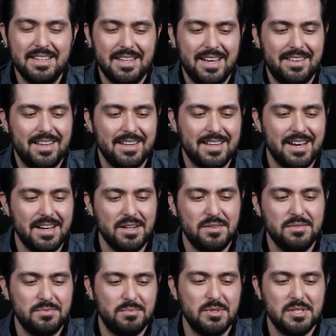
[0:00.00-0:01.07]
And that kind
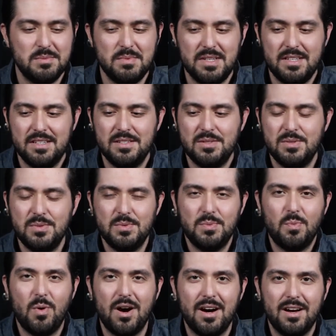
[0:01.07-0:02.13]
of brings me into
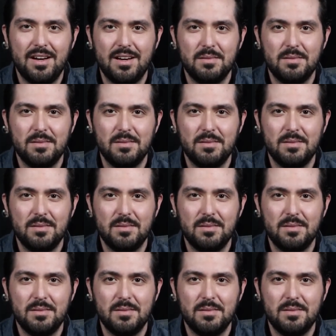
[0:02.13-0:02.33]
why